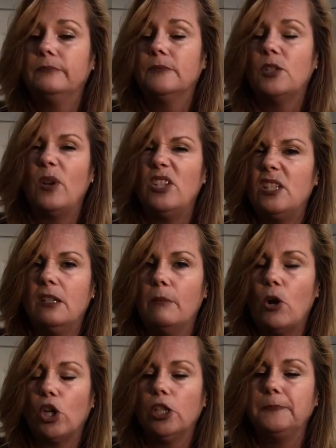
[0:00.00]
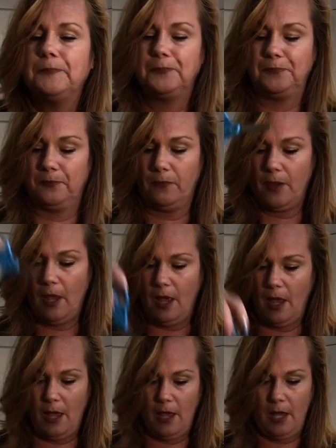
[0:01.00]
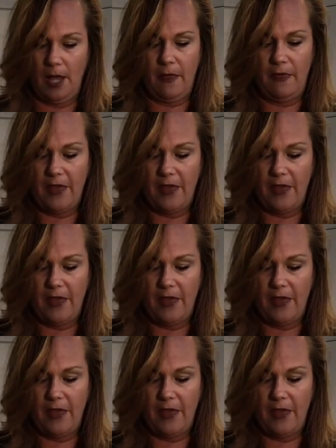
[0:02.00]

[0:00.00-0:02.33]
So I just did a marker. And